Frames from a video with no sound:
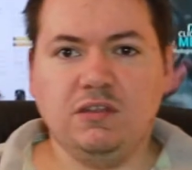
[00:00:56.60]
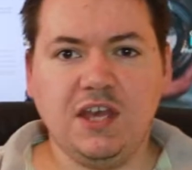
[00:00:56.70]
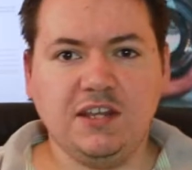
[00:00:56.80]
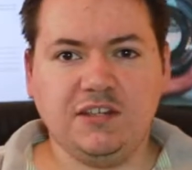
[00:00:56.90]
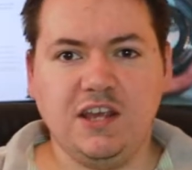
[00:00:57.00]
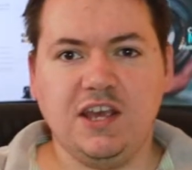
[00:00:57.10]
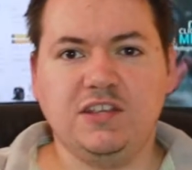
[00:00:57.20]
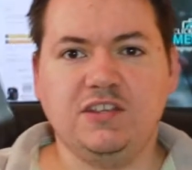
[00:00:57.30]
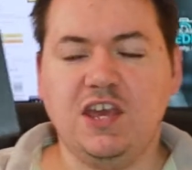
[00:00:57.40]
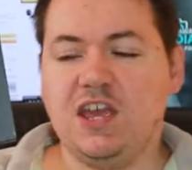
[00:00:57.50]
This
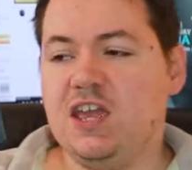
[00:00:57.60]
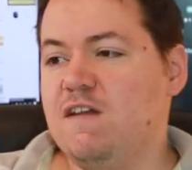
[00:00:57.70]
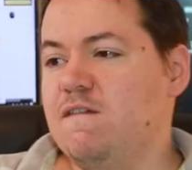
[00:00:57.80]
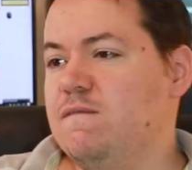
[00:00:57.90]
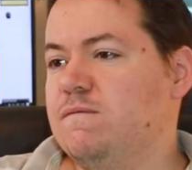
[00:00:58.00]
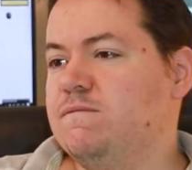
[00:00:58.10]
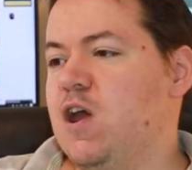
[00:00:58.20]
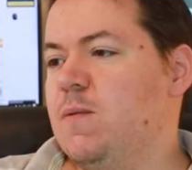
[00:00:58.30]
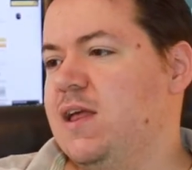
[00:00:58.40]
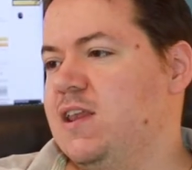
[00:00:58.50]
is the
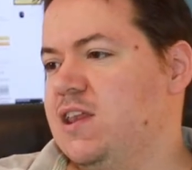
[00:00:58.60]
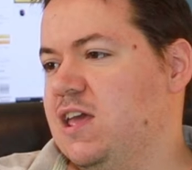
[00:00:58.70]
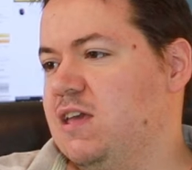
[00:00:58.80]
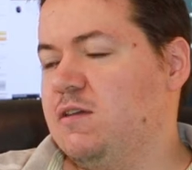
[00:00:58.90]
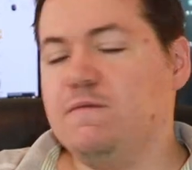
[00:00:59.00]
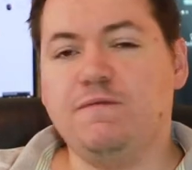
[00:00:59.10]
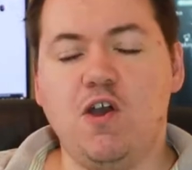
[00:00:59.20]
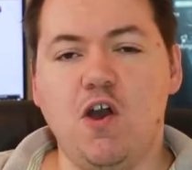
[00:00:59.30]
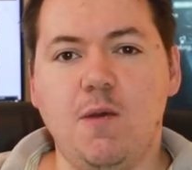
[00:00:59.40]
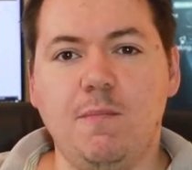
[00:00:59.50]
variable ND
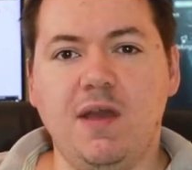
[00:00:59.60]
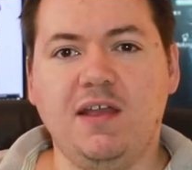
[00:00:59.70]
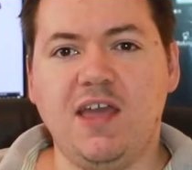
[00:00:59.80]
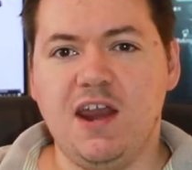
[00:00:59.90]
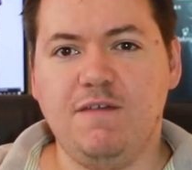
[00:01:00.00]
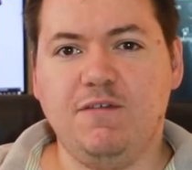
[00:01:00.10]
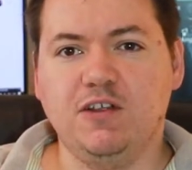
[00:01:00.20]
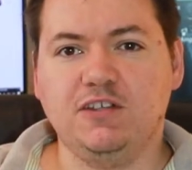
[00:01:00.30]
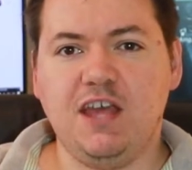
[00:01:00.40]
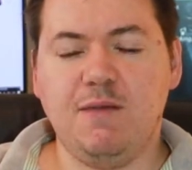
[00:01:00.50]
from K&F
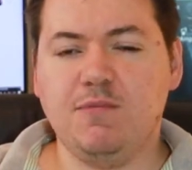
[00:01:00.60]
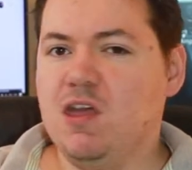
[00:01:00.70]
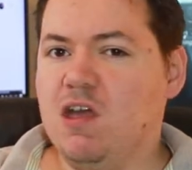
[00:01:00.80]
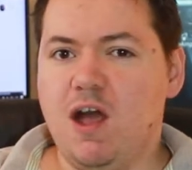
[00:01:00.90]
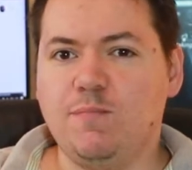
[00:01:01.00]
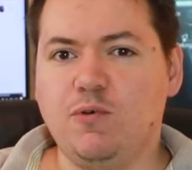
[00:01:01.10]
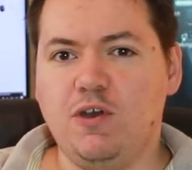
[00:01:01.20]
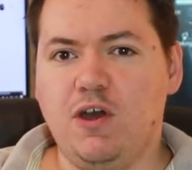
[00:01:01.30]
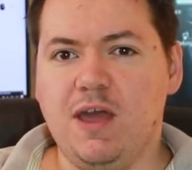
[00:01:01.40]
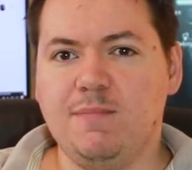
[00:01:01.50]
Concept. I
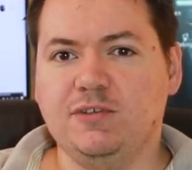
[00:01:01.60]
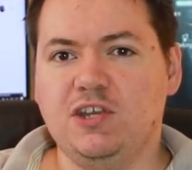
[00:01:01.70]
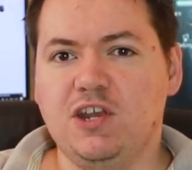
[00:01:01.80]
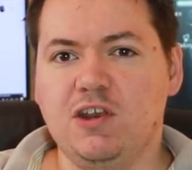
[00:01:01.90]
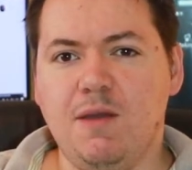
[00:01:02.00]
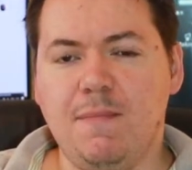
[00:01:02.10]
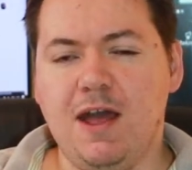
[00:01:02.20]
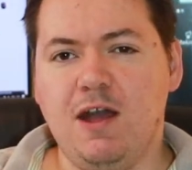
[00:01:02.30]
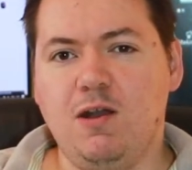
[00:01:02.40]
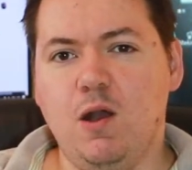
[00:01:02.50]
bought it on Amazon
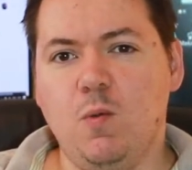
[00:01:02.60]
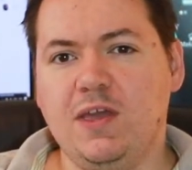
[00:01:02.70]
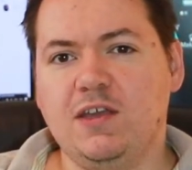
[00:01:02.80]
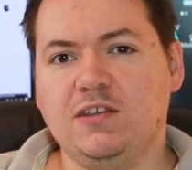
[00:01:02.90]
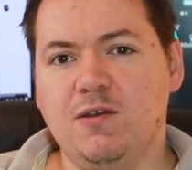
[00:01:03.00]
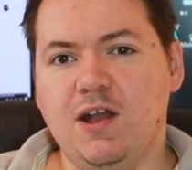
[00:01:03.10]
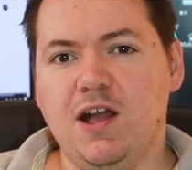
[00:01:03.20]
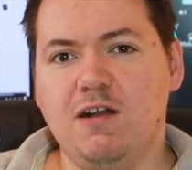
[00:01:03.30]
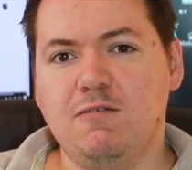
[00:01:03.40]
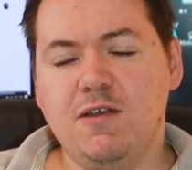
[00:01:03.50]
about a week or so
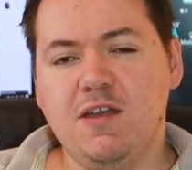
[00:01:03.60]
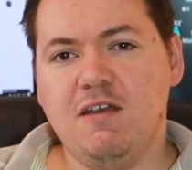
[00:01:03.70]
ago,